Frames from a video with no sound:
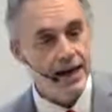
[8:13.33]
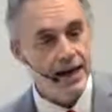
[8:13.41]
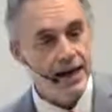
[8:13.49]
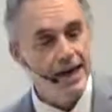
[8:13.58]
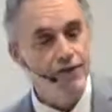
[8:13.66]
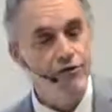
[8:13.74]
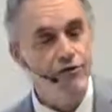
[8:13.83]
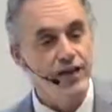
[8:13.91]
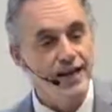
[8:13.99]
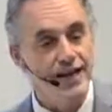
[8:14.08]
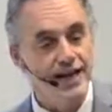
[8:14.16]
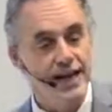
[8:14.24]
if
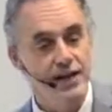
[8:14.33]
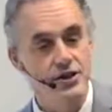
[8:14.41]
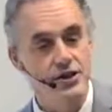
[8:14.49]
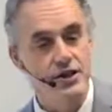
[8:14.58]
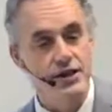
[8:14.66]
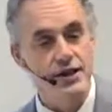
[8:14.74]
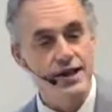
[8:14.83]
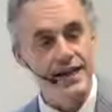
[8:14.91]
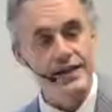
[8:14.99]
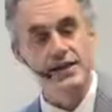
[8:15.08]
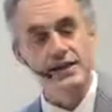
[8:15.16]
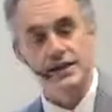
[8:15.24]
intelligence
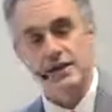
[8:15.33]
isn't